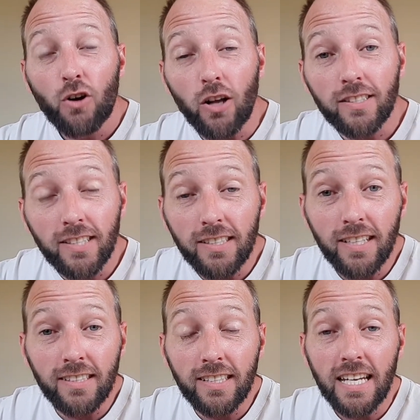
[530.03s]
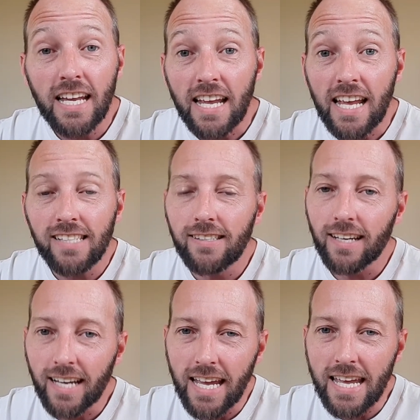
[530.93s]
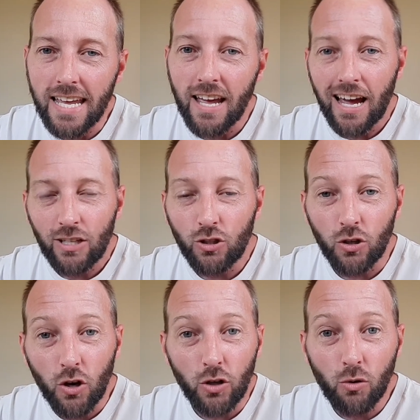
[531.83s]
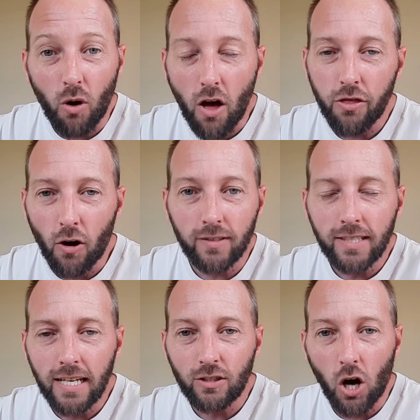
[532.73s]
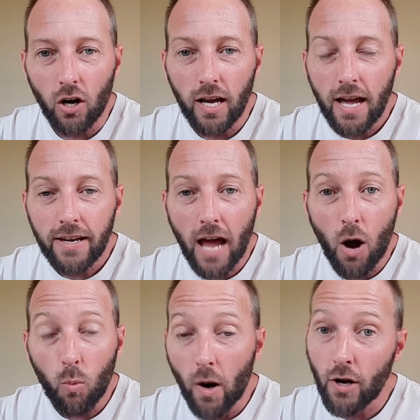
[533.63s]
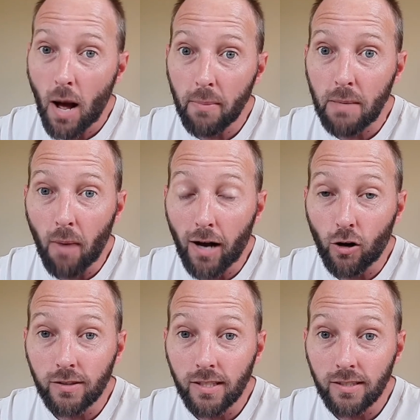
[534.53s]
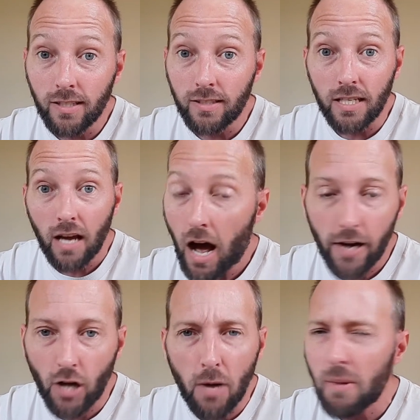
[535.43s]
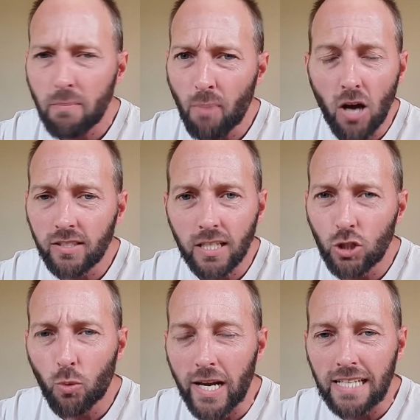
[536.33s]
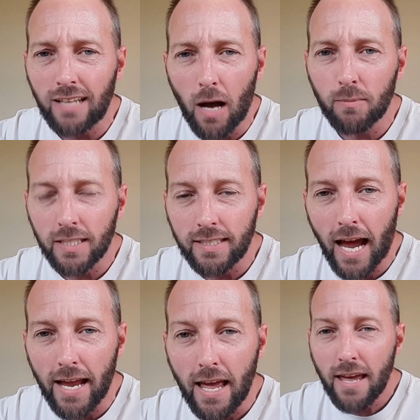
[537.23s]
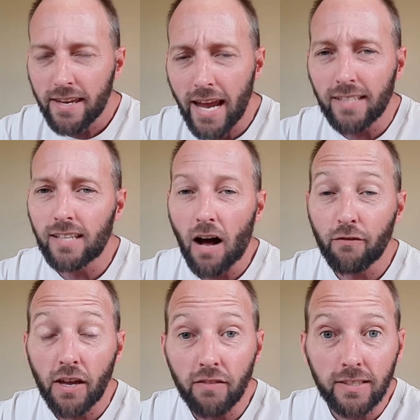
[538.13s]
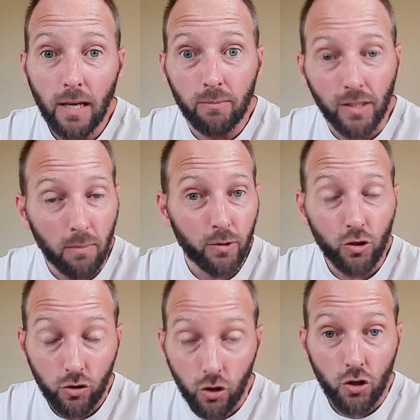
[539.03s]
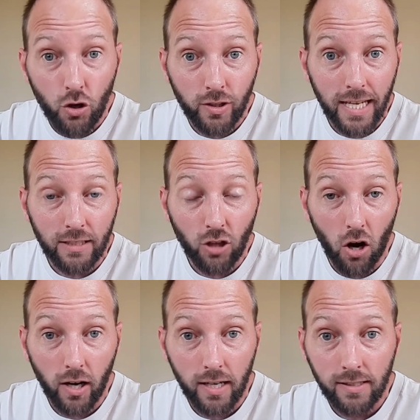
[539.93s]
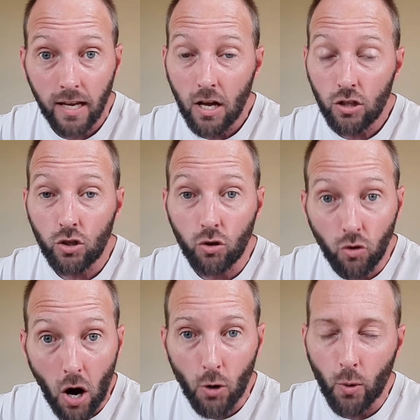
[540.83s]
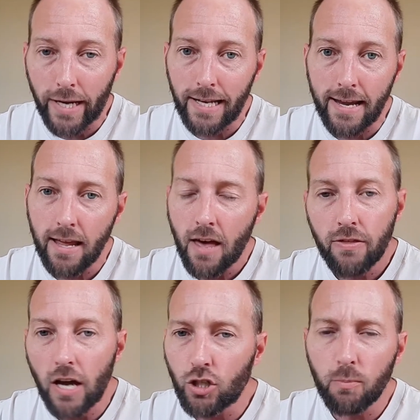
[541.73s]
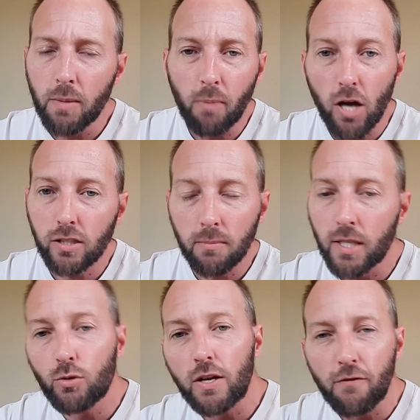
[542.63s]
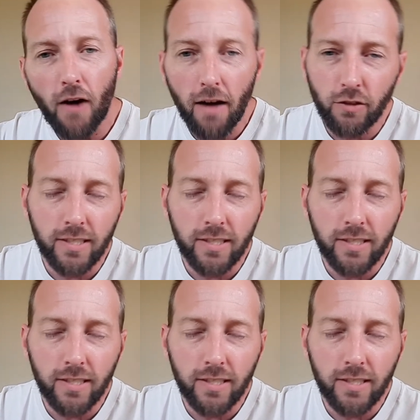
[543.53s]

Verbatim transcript: Consistency is the key to good growth on TikTok. Now, what do I mean by consistency? I don't mean posting 20 times a day. Yes, I've given some tips to new TikTokers to grow quickly. They should be posting between five